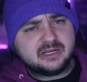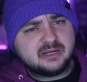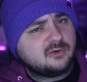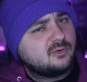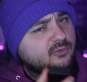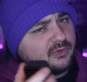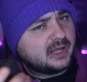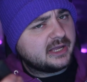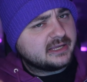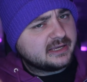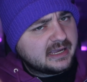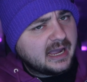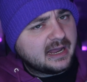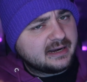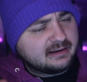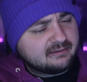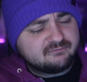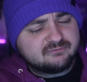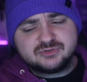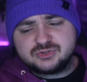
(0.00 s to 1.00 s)
cool that you
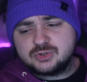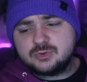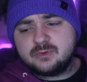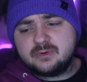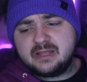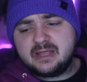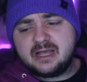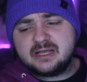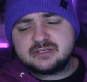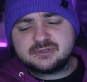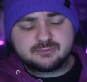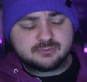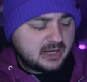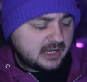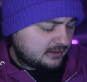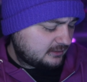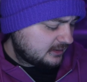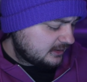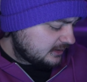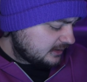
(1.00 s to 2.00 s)
can do that as
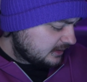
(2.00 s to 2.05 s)
well.